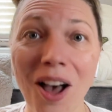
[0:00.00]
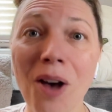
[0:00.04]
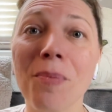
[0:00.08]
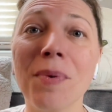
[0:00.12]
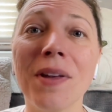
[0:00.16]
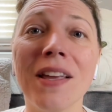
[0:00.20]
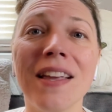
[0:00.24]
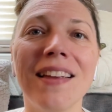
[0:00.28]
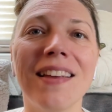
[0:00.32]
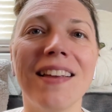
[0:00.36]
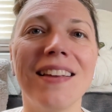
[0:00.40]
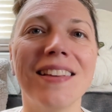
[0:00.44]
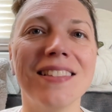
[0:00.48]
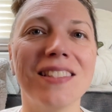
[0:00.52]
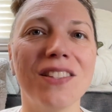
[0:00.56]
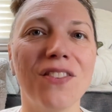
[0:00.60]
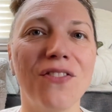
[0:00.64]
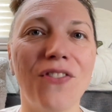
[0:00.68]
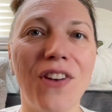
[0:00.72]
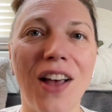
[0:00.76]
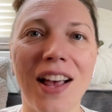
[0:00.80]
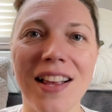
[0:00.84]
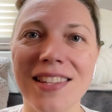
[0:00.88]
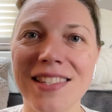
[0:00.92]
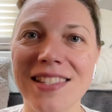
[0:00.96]
hobby. It's
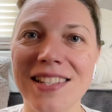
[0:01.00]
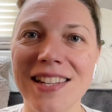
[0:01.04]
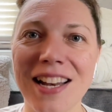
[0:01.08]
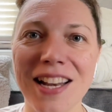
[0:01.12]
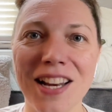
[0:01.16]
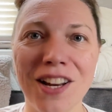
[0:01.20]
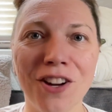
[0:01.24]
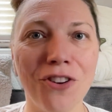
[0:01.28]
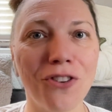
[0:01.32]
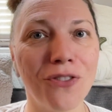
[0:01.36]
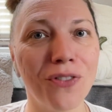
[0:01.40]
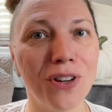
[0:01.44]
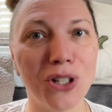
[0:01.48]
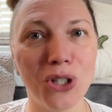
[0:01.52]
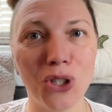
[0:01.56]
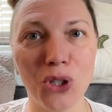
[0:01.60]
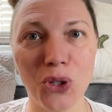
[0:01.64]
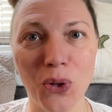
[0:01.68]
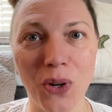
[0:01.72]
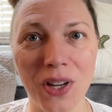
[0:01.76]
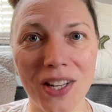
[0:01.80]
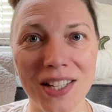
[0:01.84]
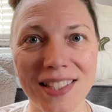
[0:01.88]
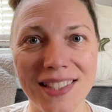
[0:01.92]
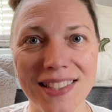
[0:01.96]
a fascinating career
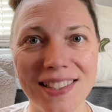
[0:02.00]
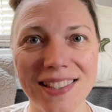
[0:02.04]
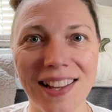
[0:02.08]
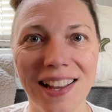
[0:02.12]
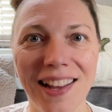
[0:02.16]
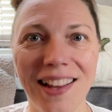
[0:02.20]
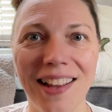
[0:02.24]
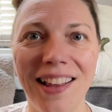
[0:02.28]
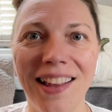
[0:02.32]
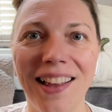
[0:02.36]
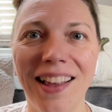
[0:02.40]
choice.